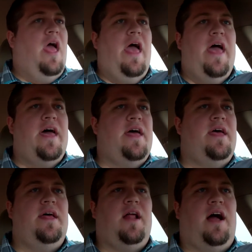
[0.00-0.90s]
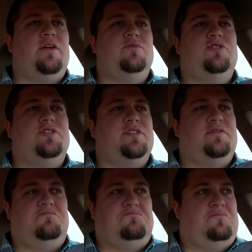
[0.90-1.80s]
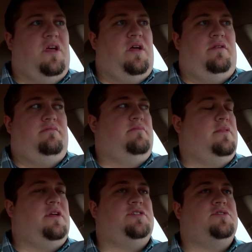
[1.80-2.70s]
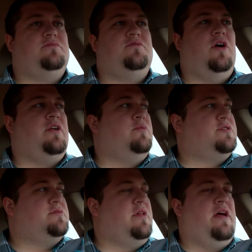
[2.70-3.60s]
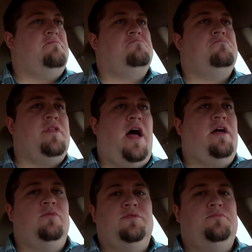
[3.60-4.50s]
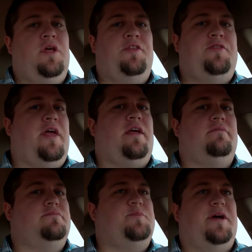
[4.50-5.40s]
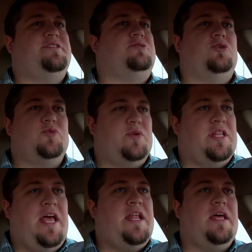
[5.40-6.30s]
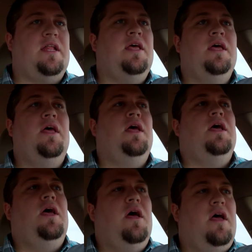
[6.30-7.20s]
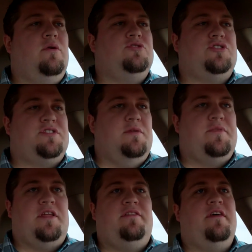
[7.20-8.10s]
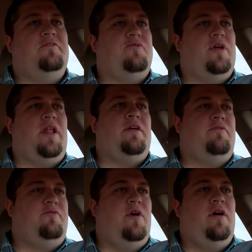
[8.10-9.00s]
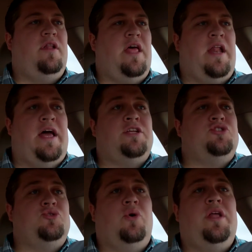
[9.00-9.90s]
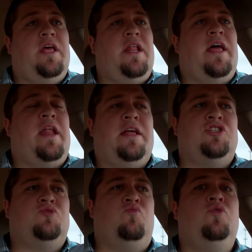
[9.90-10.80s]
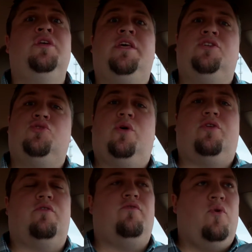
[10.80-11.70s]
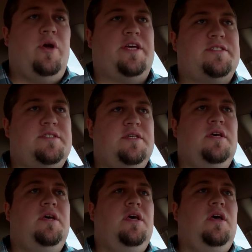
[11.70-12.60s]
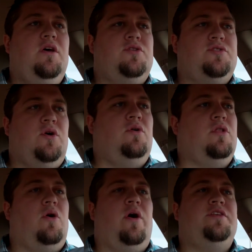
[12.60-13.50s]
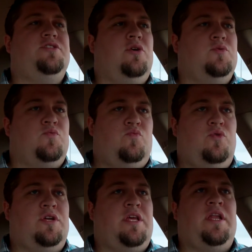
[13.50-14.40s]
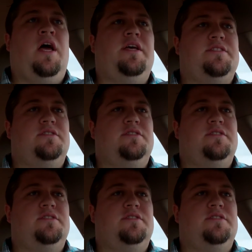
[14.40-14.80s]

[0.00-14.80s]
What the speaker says: And I just thought it was nothing Spice Girls related. It was just something different and fun, and I enjoyed it, and I just really enjoyed her voice. Solo, I just thought it was really nice.